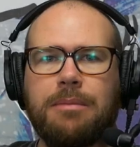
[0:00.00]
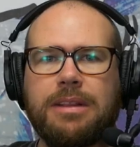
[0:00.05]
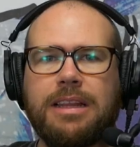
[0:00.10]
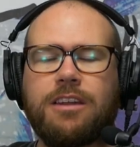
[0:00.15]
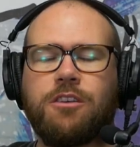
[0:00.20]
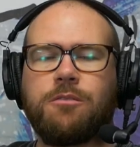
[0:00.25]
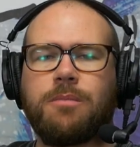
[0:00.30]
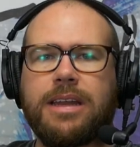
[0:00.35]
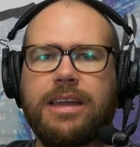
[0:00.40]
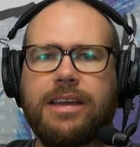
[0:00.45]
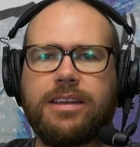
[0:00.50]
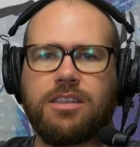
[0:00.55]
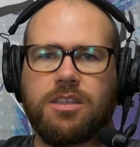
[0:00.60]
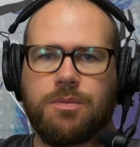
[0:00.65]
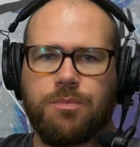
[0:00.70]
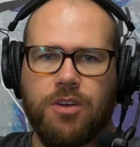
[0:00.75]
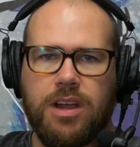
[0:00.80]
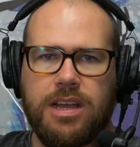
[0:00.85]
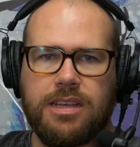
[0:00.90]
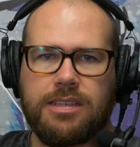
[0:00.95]
Millennial Money
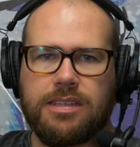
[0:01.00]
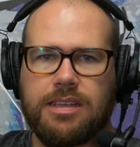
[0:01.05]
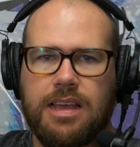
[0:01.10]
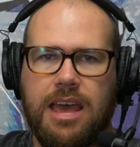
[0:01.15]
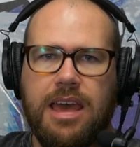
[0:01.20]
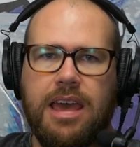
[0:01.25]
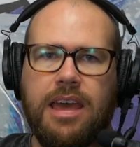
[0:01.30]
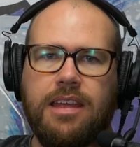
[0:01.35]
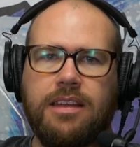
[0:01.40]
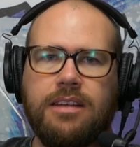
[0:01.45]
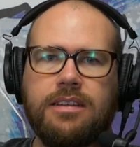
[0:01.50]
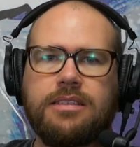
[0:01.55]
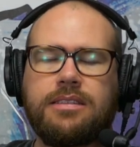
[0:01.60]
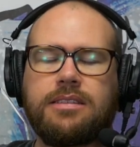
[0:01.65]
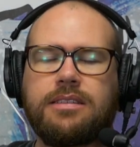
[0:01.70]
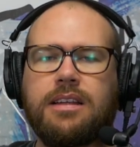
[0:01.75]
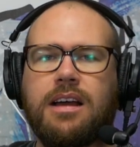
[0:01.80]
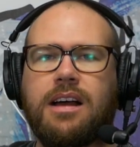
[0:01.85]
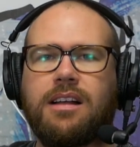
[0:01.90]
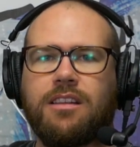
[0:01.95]
Express, and
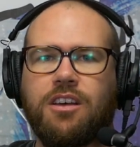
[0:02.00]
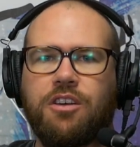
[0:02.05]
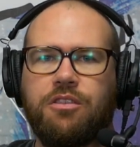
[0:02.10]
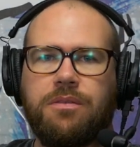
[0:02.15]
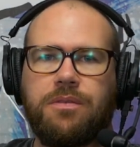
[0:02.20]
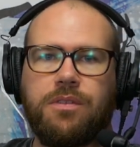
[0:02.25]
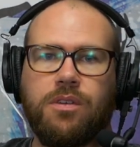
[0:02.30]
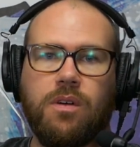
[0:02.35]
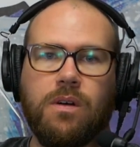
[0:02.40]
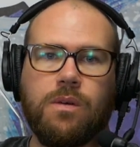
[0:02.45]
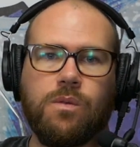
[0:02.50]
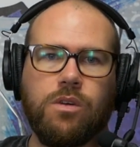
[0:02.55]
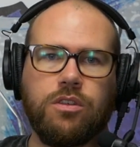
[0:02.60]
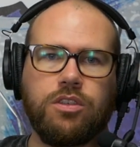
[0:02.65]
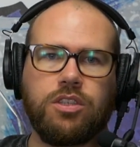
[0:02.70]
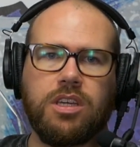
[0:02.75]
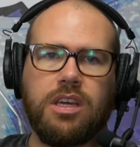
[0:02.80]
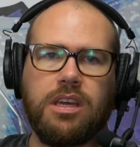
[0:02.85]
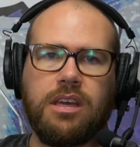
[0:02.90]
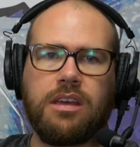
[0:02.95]
hello if you are
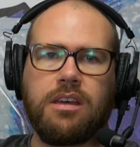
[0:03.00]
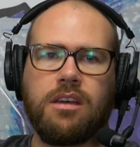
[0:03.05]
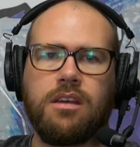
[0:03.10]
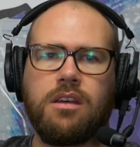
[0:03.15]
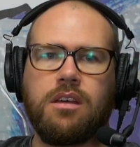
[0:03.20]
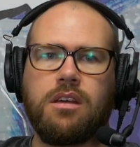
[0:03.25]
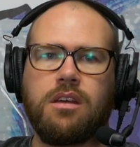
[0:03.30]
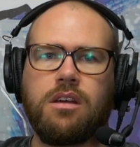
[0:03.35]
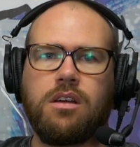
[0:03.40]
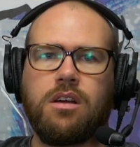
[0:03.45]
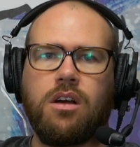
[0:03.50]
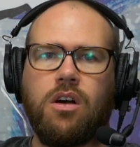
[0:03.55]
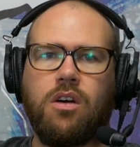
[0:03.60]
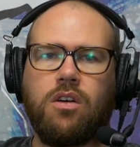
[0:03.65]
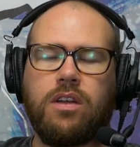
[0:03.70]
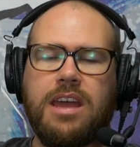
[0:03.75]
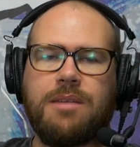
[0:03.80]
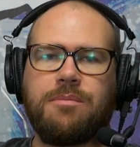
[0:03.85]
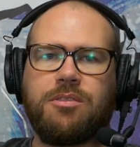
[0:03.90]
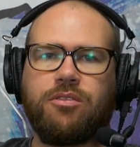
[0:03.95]
watching
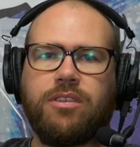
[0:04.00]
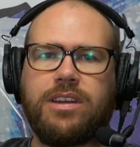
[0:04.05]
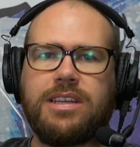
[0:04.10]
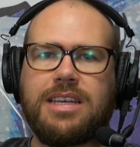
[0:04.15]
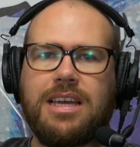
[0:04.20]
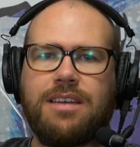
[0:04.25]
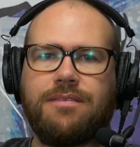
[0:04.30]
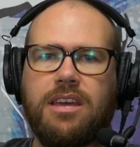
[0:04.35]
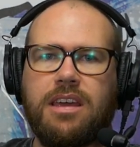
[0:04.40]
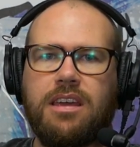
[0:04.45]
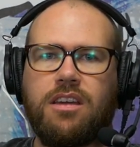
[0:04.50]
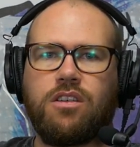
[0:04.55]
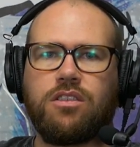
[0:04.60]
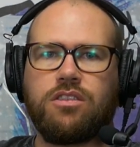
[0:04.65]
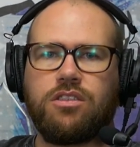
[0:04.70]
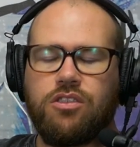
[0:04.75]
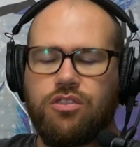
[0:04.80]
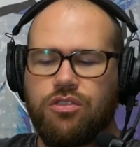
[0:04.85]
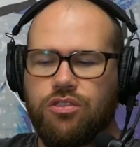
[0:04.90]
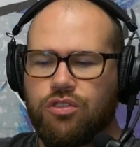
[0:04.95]
on M3 TV
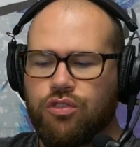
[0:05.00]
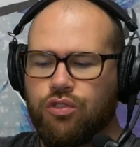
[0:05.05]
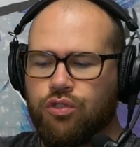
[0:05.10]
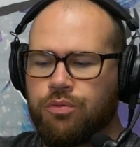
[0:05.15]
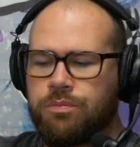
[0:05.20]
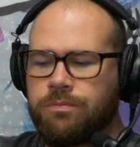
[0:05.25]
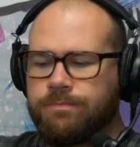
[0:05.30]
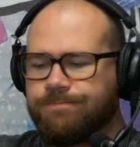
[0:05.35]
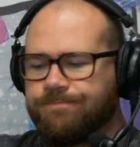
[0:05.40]
on YouTube.